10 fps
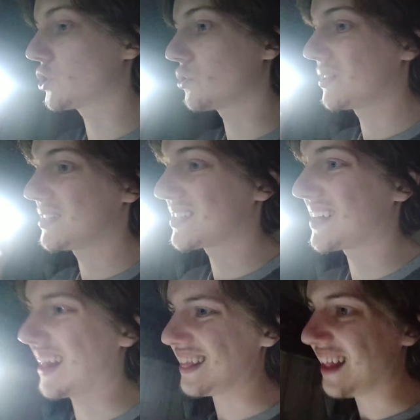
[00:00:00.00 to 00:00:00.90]
sure this is going
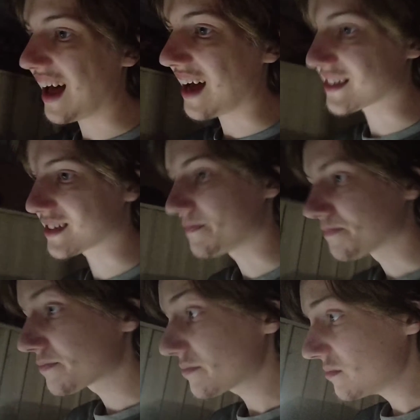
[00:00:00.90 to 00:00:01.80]
to last.
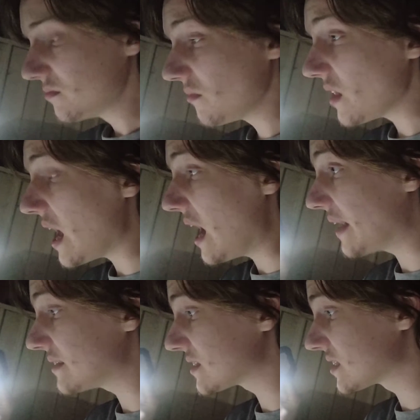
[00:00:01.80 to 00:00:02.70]

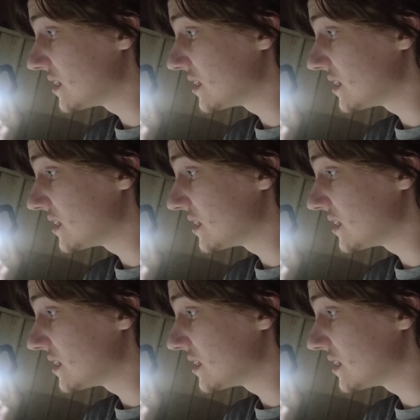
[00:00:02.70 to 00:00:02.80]
And